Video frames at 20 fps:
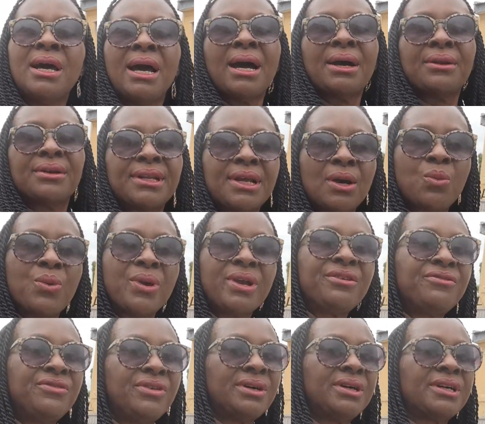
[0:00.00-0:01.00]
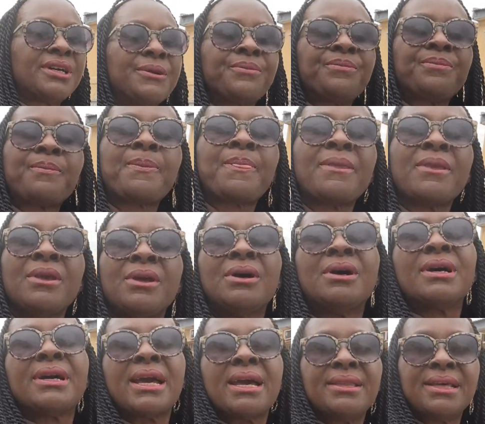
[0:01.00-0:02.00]
another quick vlog.
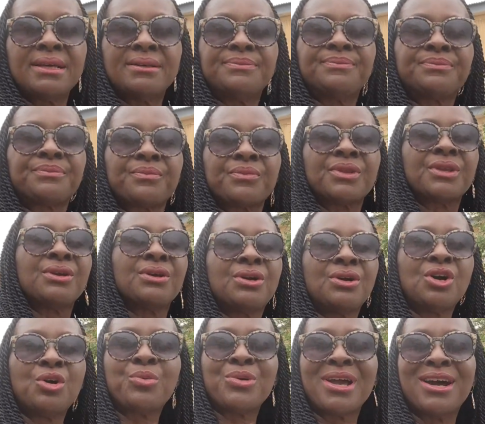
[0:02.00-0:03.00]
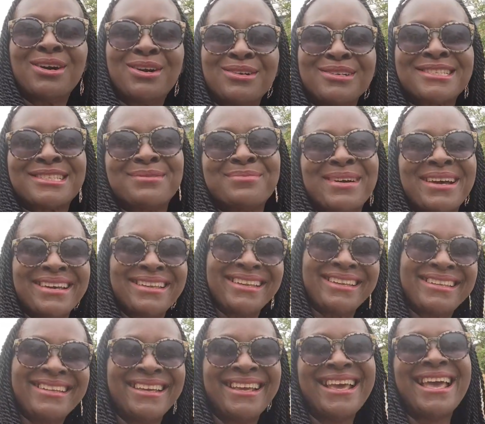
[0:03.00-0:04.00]
Okay then, hope you're all smiling.